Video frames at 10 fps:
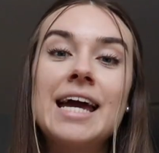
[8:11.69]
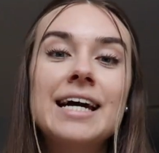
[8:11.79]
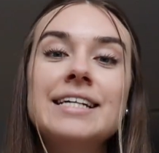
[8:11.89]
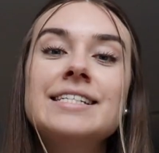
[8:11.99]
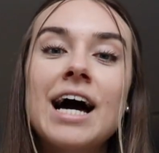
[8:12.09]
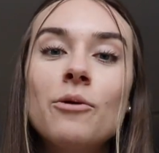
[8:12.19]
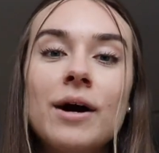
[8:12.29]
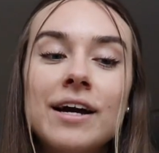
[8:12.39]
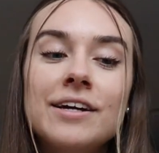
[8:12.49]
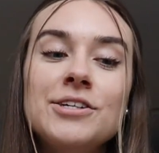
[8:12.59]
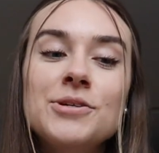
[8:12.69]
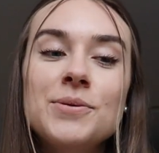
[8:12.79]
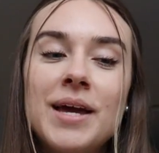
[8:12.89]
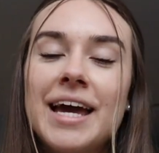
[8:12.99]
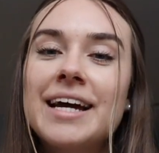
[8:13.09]
and that way
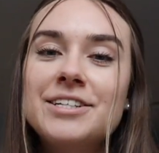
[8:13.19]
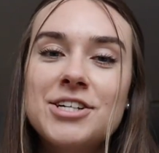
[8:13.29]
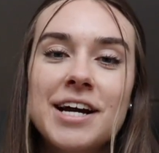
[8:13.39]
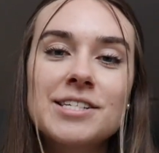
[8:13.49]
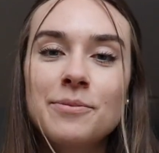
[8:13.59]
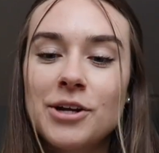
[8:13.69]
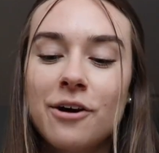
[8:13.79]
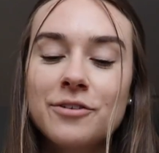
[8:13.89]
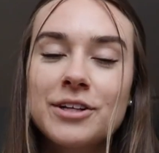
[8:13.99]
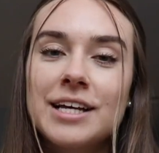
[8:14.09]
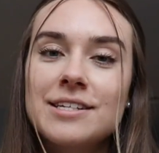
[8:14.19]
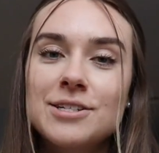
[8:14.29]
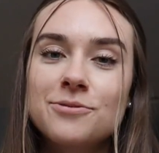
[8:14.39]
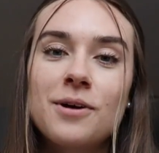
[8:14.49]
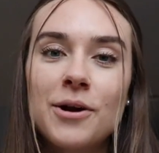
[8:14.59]
you can check something off your
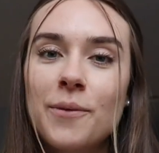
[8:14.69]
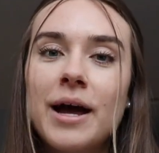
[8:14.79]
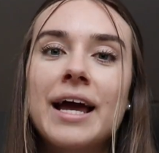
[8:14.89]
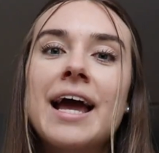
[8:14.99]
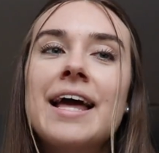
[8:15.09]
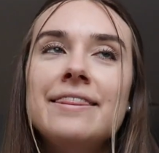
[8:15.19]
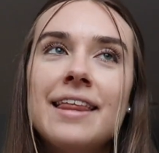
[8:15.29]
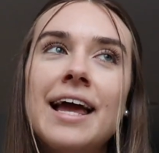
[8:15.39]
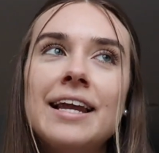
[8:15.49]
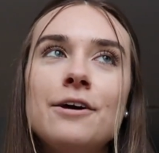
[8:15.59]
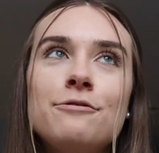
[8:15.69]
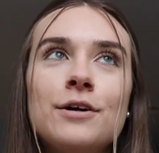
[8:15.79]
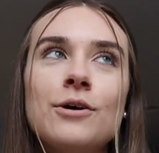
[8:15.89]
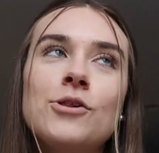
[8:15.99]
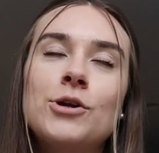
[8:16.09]
list right away and then
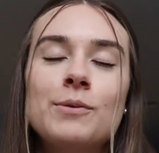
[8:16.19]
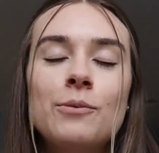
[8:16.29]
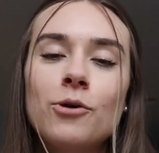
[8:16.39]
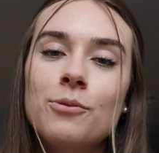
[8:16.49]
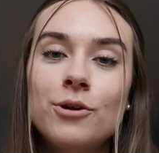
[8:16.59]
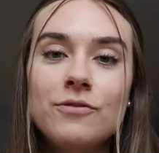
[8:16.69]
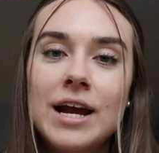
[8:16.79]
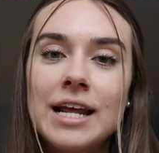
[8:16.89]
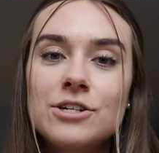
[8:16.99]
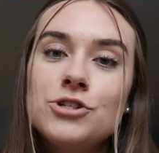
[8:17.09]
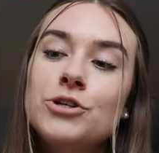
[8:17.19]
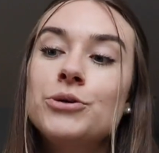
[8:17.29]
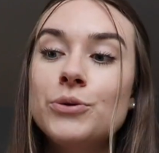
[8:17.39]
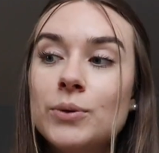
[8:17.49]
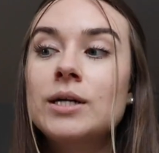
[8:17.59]
feel a little bit more motivated
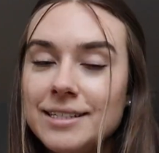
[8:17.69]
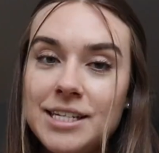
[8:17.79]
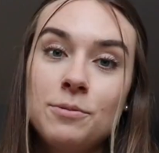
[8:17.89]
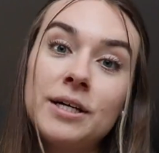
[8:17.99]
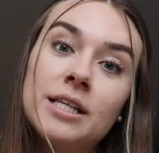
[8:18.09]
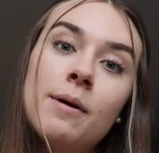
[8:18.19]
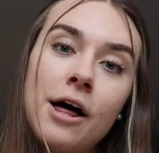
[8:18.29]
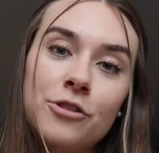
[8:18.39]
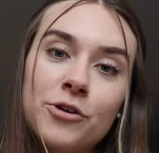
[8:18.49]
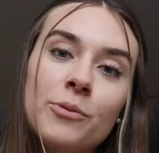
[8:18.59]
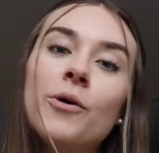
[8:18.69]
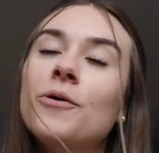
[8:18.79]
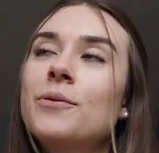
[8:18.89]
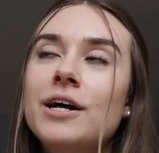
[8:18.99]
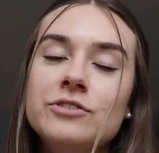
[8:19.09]
to deep clean the bathroom
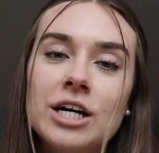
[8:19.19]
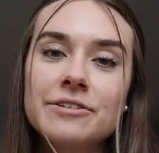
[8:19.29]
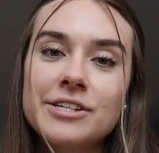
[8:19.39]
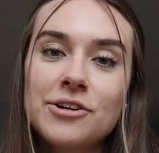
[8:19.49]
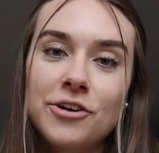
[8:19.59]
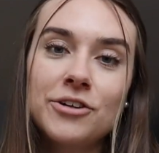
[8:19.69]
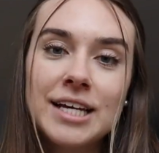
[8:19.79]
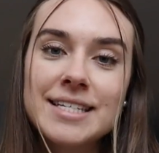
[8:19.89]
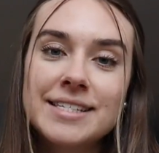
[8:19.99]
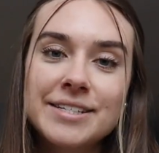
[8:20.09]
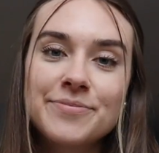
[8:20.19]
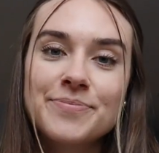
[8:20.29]
or whatever else is on your list.